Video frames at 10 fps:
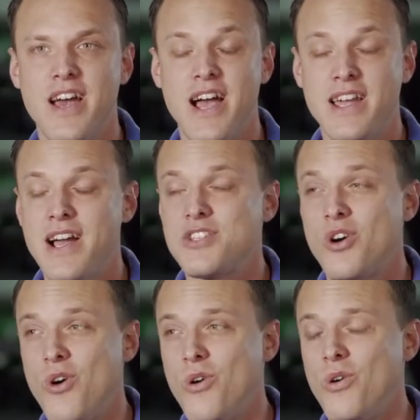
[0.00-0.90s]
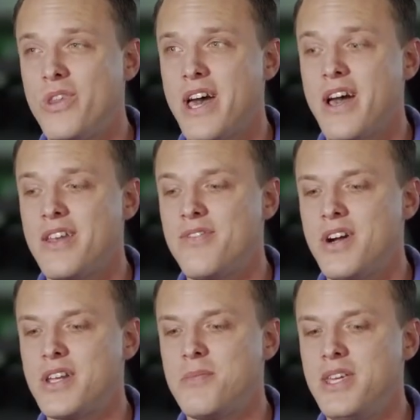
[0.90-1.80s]
I got told that if
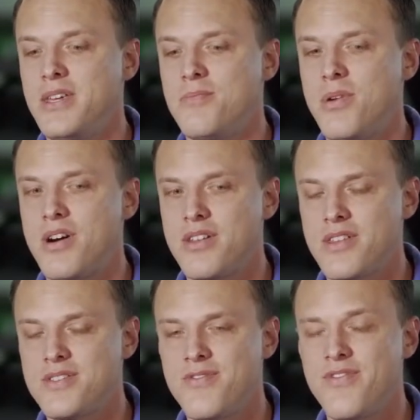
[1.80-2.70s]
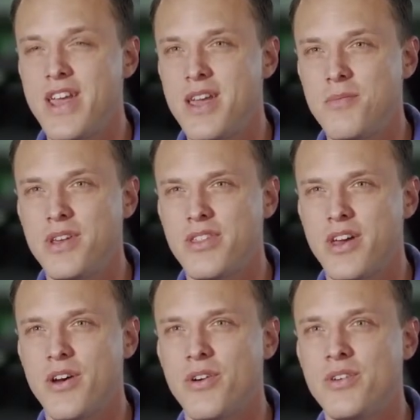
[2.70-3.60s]
I'm going to be part of this family,
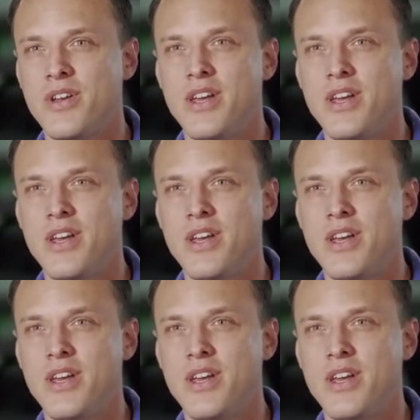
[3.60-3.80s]
though,